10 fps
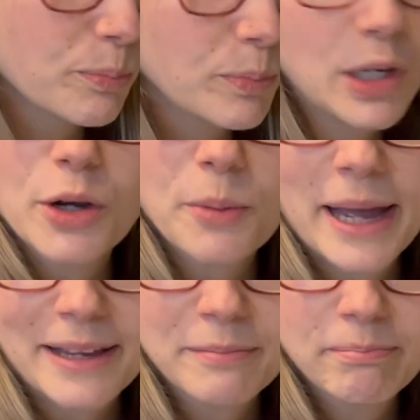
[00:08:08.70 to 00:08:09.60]
look
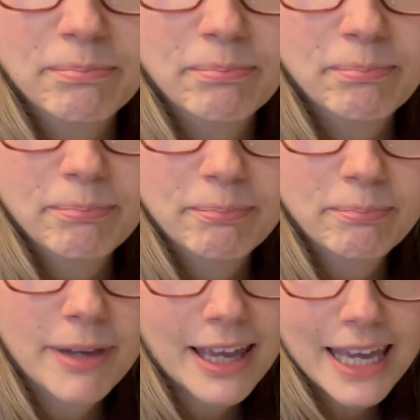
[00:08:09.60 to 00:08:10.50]
away
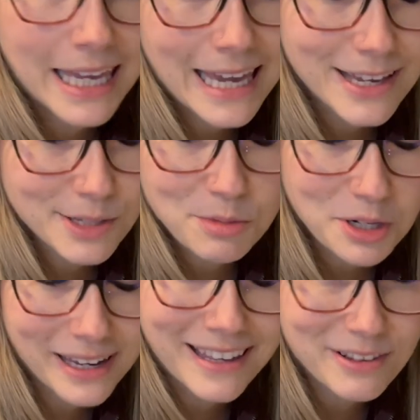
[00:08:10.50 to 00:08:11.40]
in case I'm
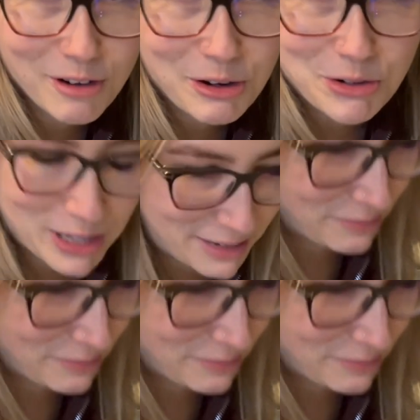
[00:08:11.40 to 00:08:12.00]
doing it in the wrong order.